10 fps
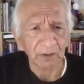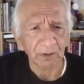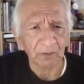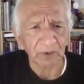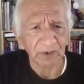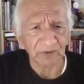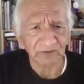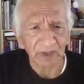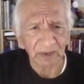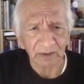What
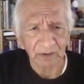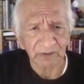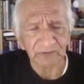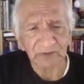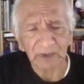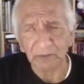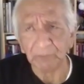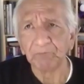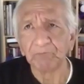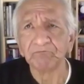exactly are you
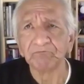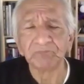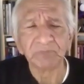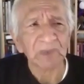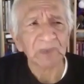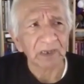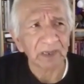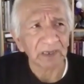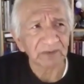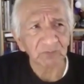saying?
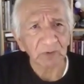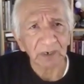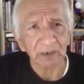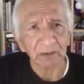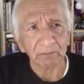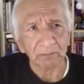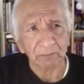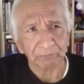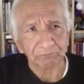And that's where,